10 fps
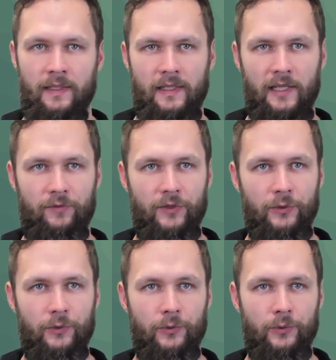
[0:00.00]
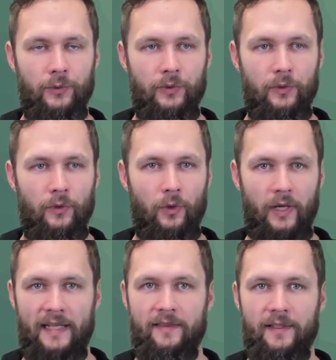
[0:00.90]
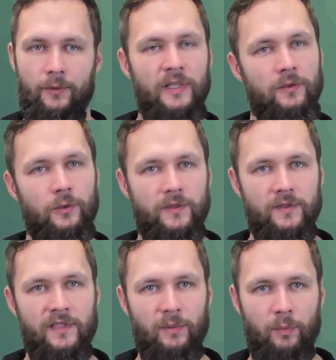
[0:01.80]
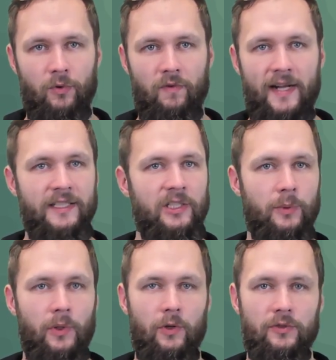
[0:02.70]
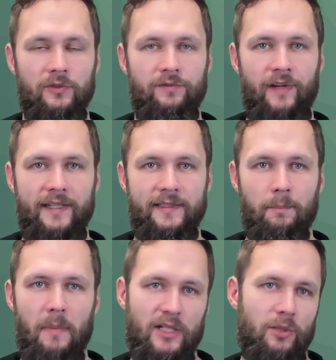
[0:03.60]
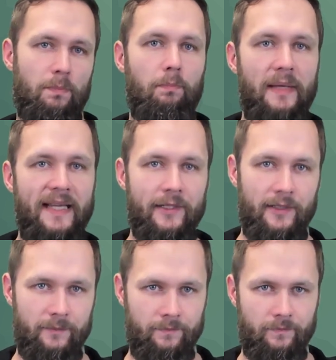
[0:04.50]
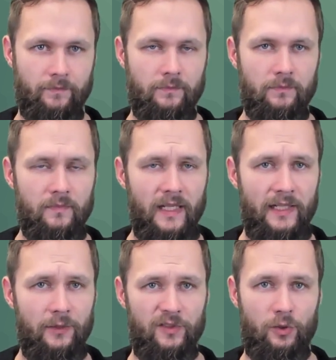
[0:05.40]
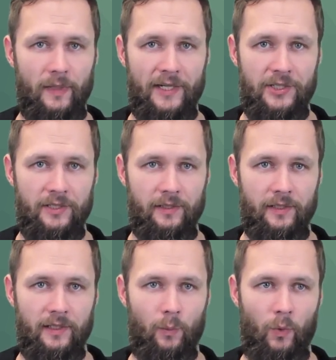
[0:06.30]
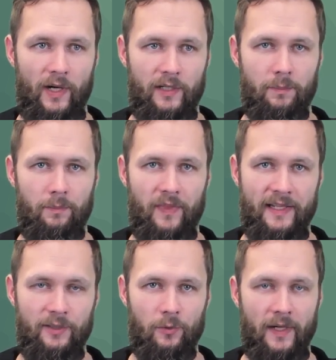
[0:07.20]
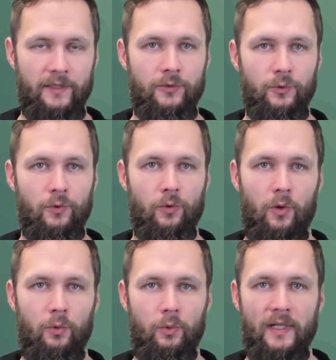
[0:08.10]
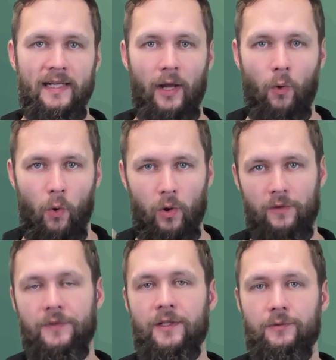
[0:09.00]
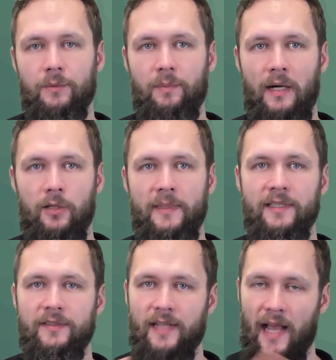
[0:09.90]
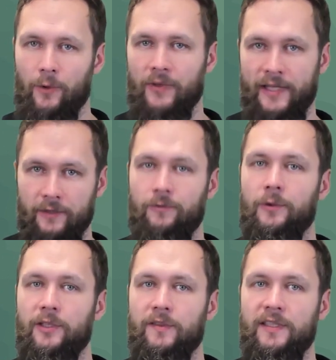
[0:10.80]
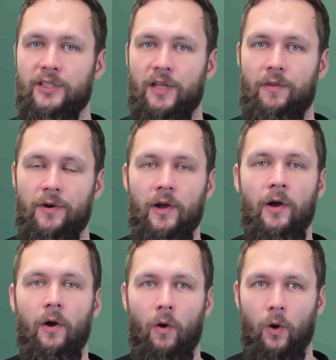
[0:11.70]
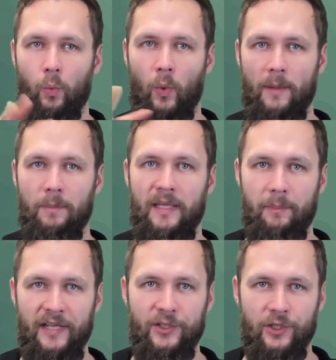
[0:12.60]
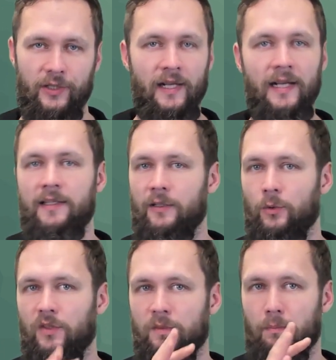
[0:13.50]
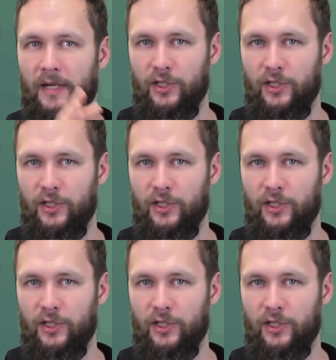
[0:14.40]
If you look at the resources that we provide you, you will also find a much bigger illustration where they tried to draw really all of the different parameters and how they influence each other on one big picture that looks much